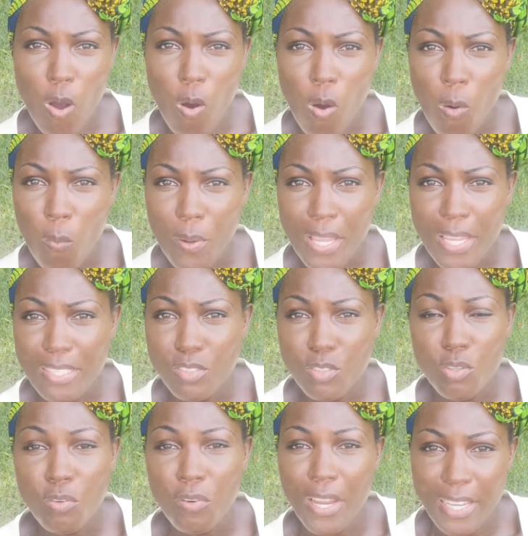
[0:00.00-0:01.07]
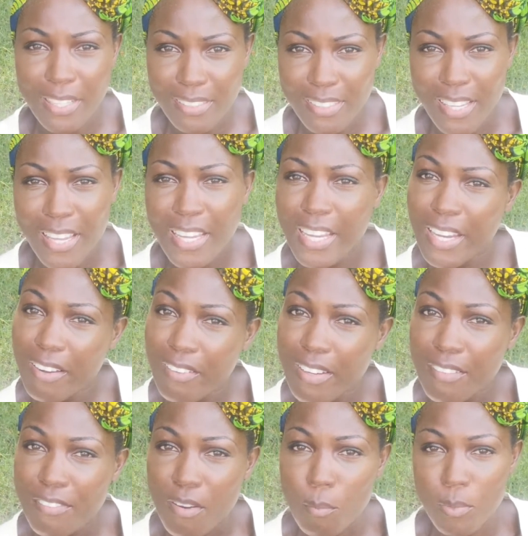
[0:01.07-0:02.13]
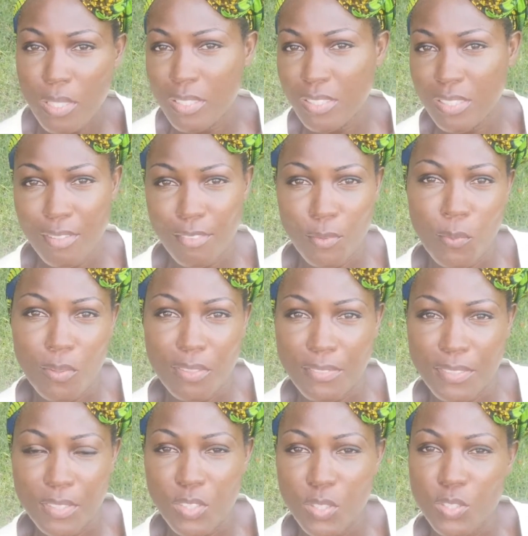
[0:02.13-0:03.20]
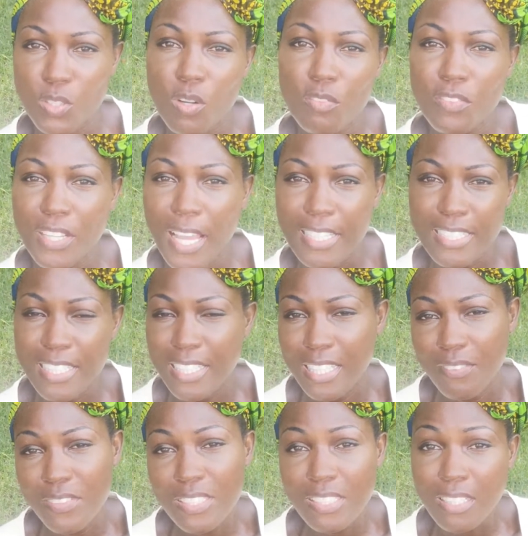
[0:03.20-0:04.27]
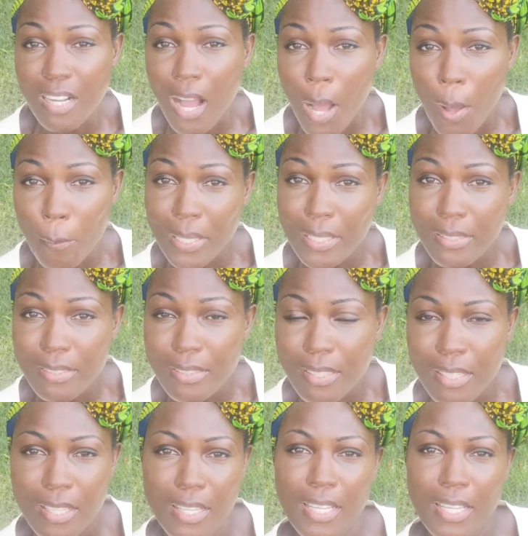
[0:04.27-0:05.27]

Always great hearing from each and every one of you. So don't forget to leave us a comment.